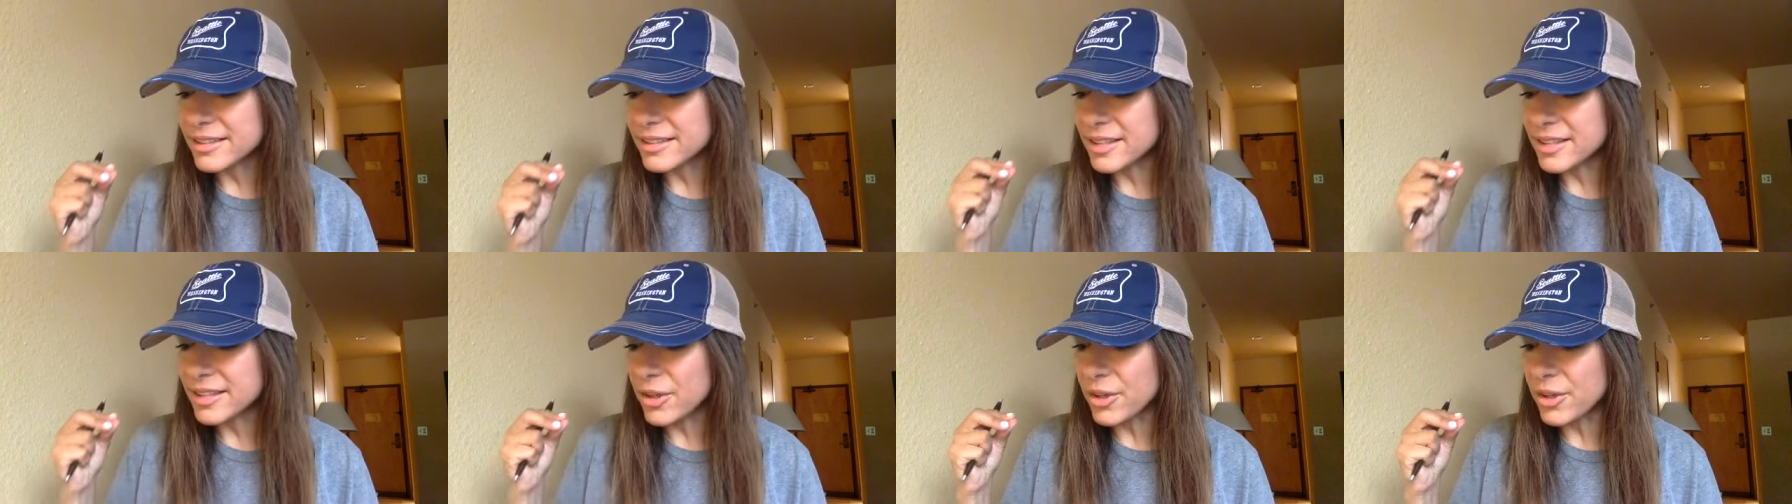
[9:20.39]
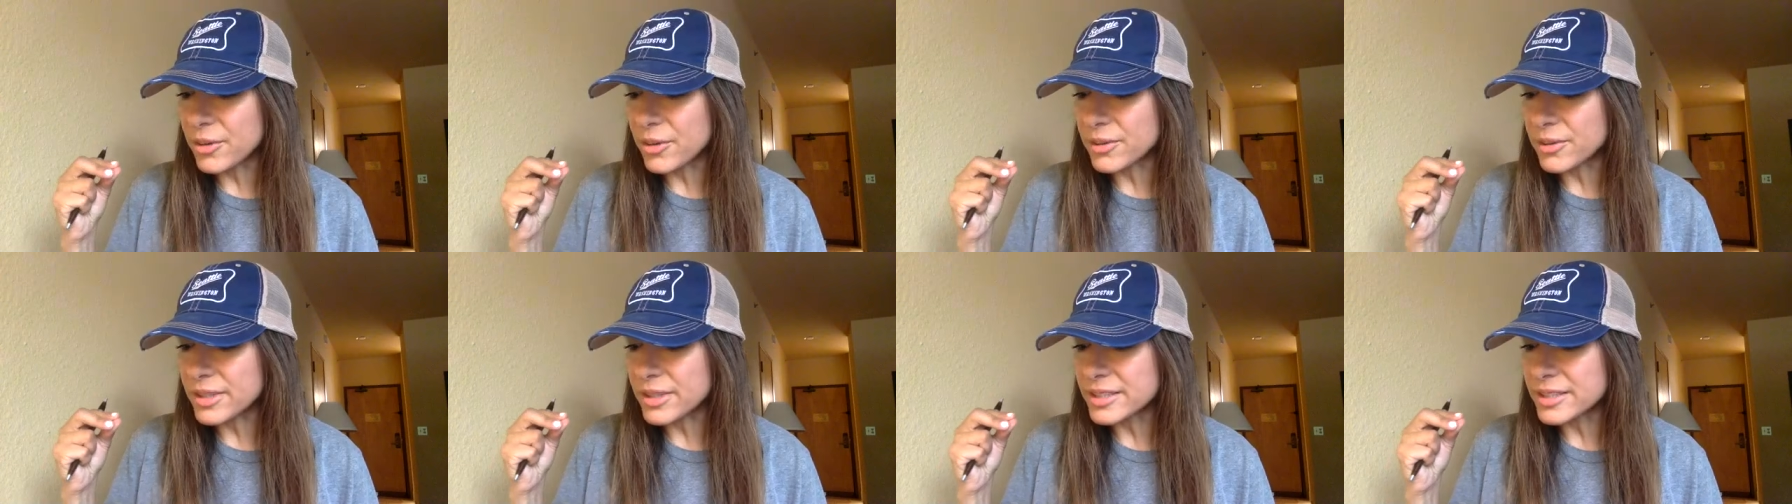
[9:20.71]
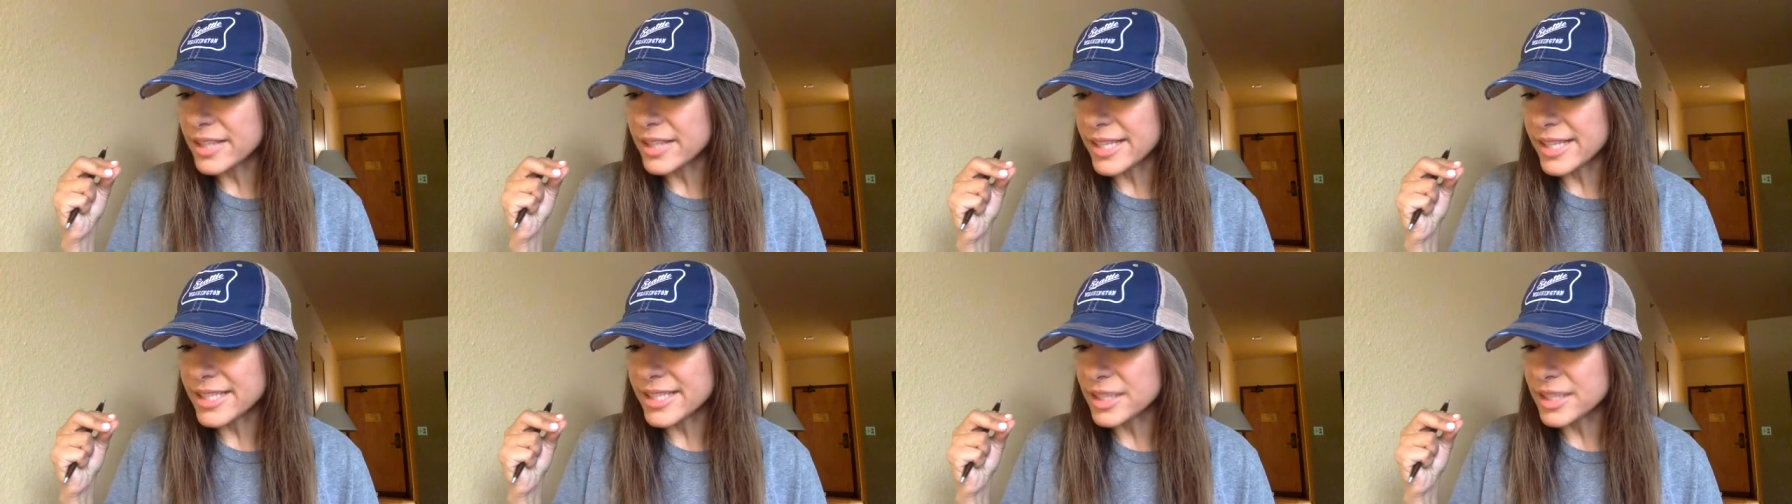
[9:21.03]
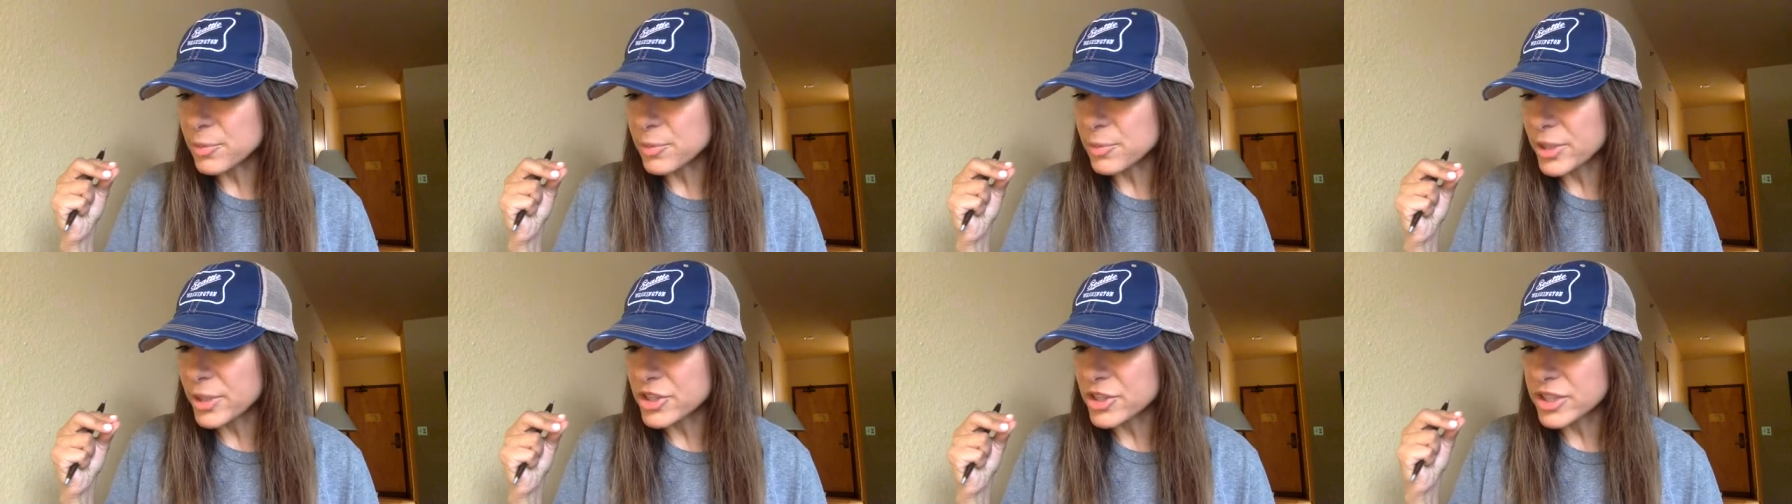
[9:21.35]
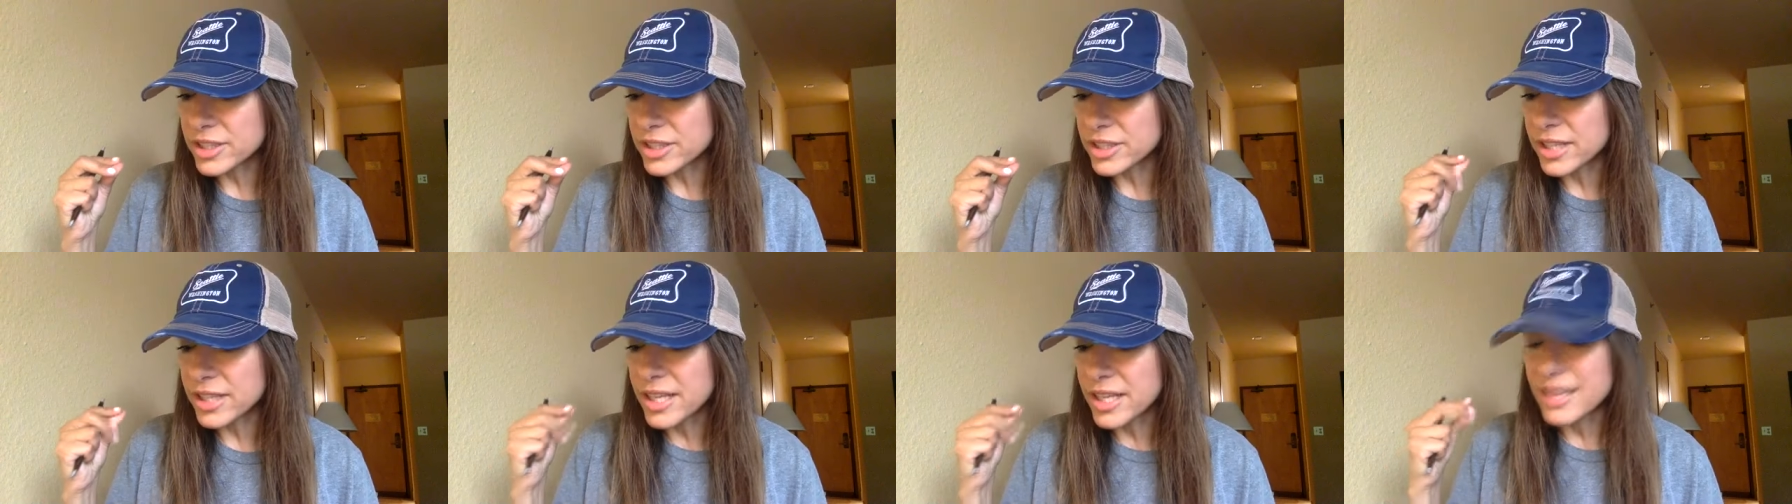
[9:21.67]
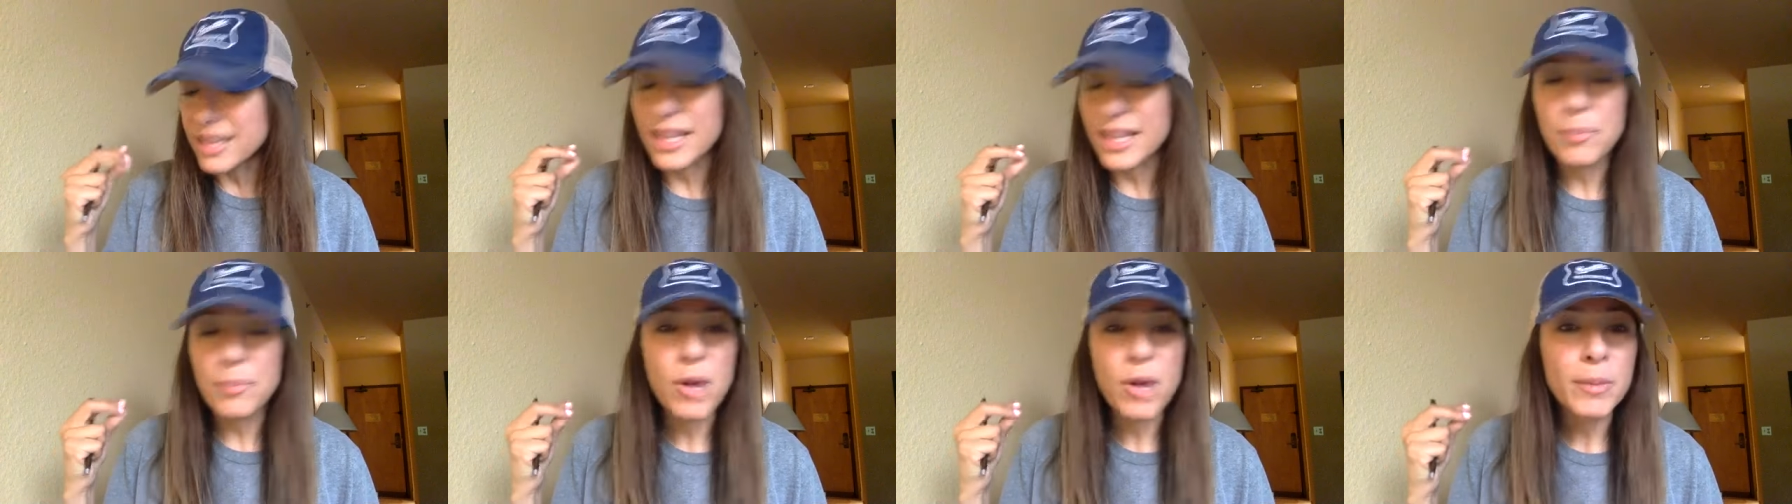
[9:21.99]
you know, did I say depression?
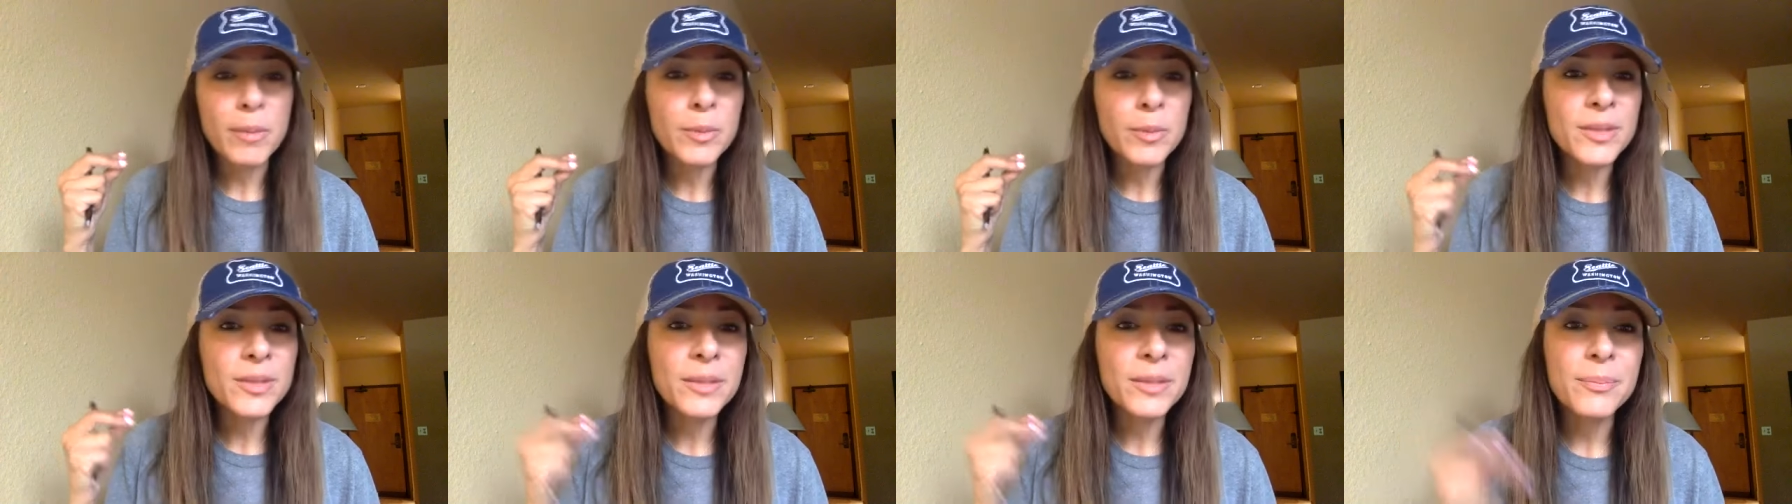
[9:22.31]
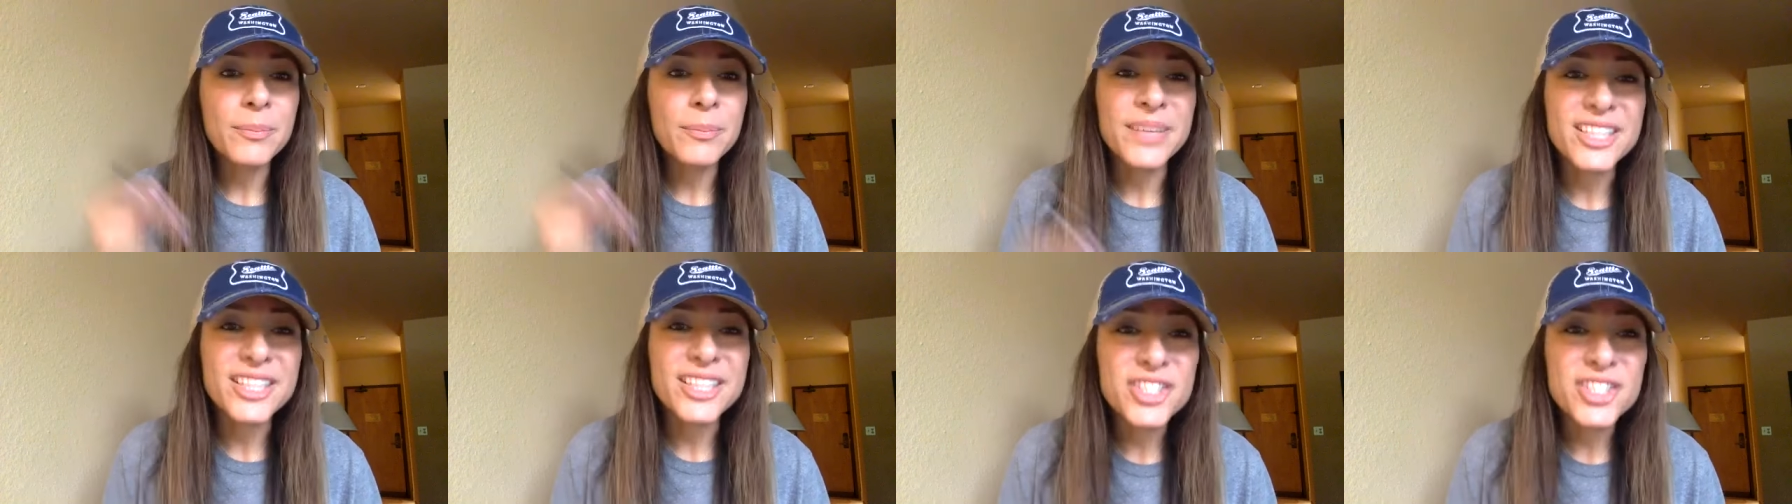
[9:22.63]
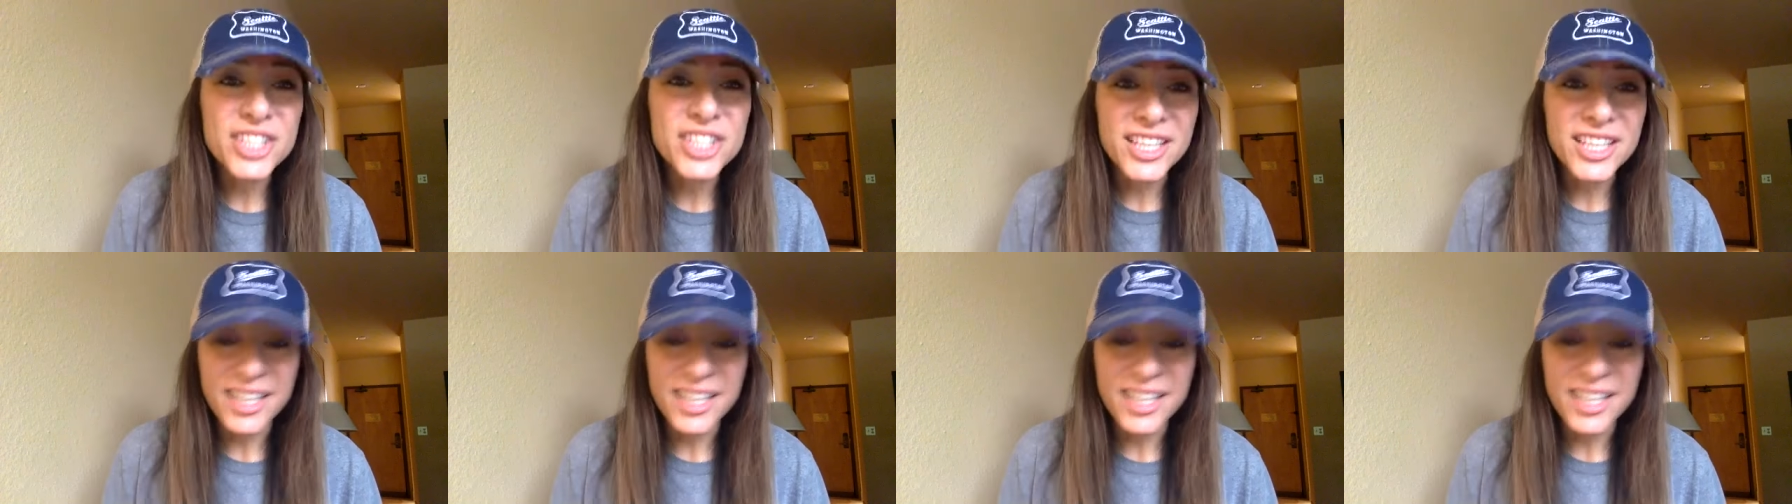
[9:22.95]
They probably binge